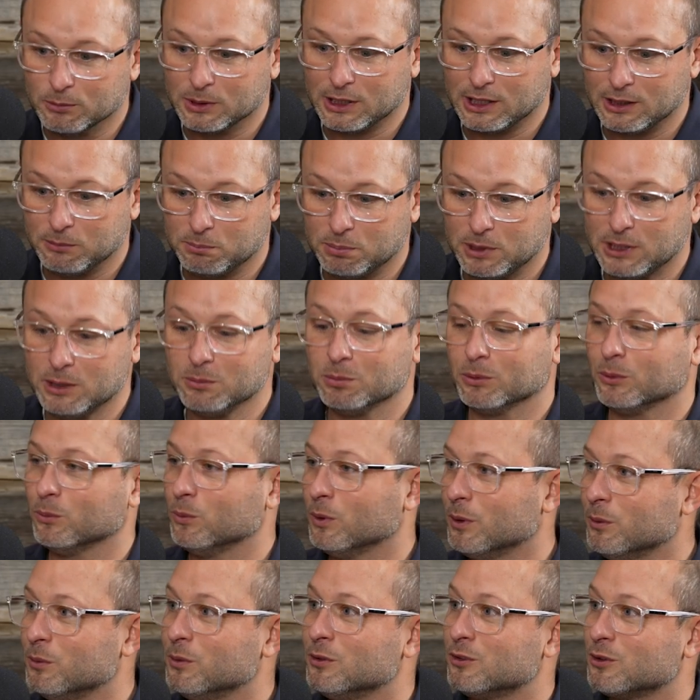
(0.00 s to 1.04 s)
many people?
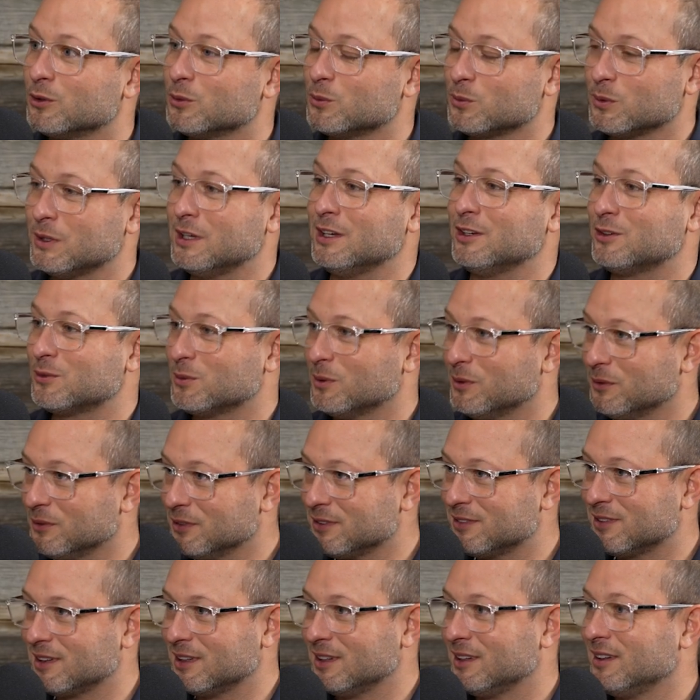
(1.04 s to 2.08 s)
What was the reach? What
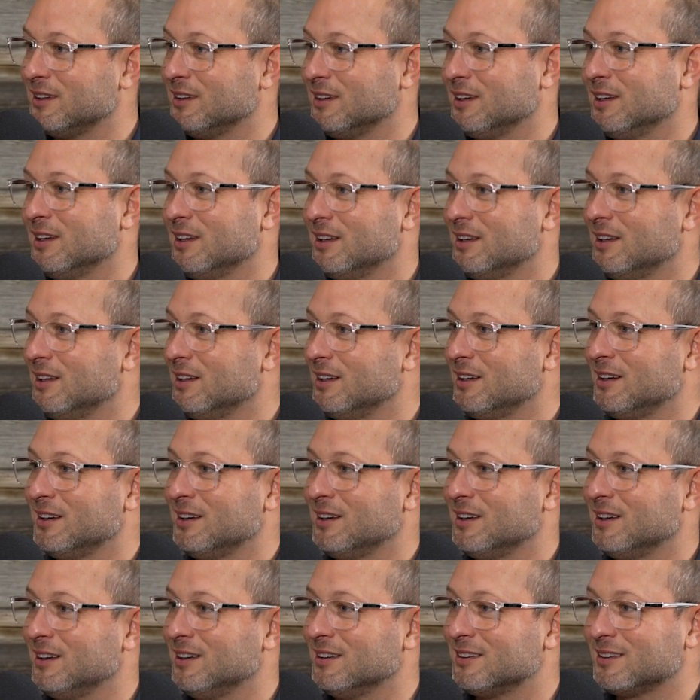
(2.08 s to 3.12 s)
was the and
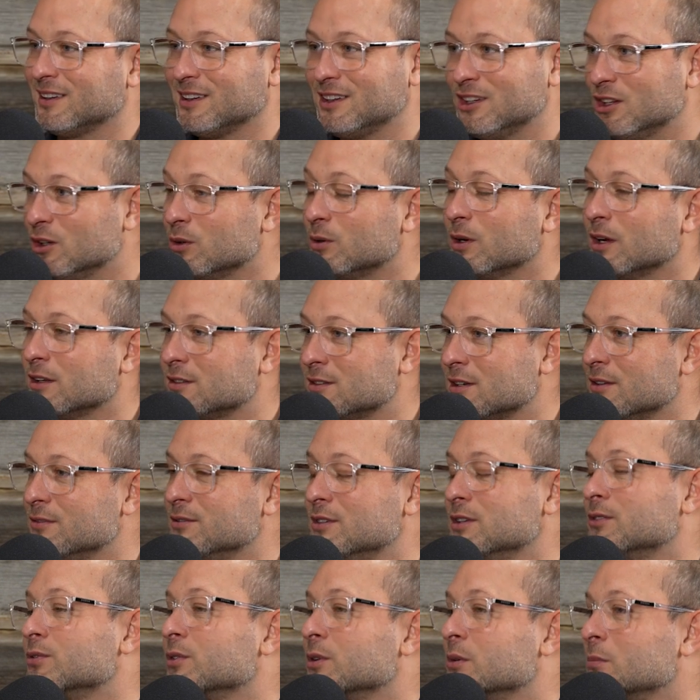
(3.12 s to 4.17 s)
it's like you guys have
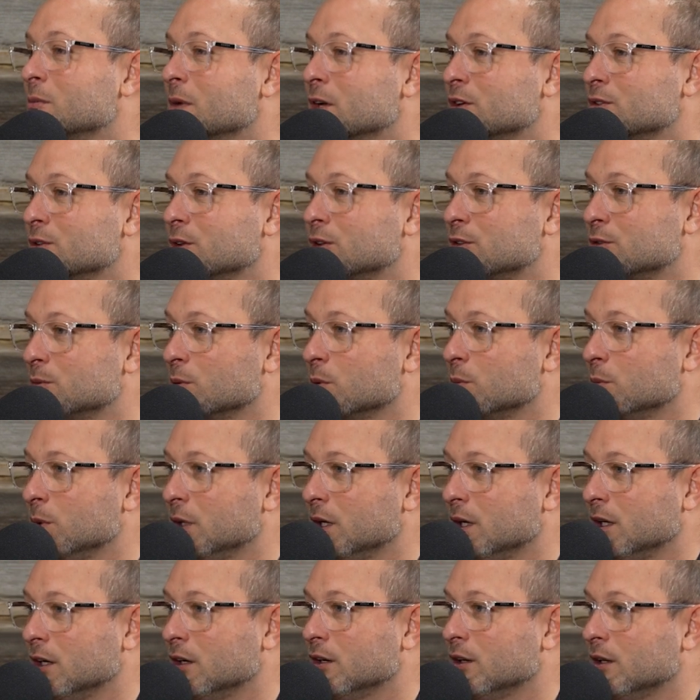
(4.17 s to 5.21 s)
different metrics for
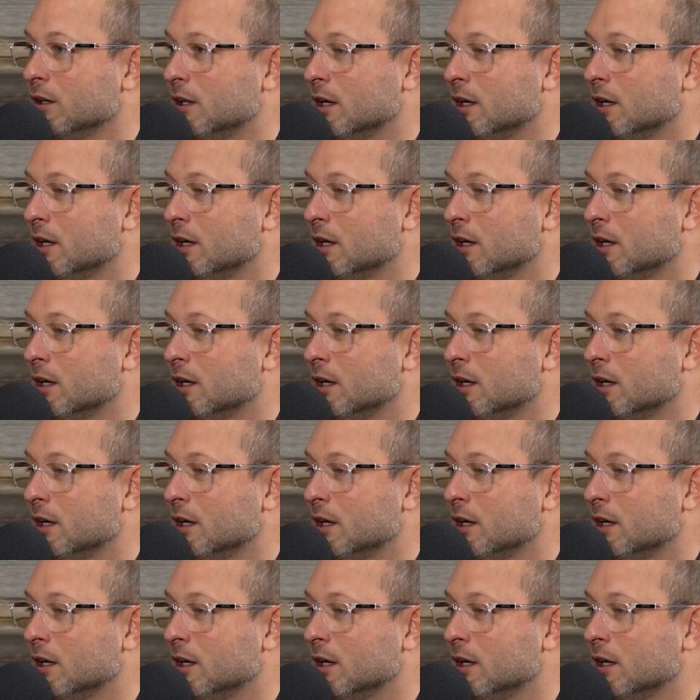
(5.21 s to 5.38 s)
winning on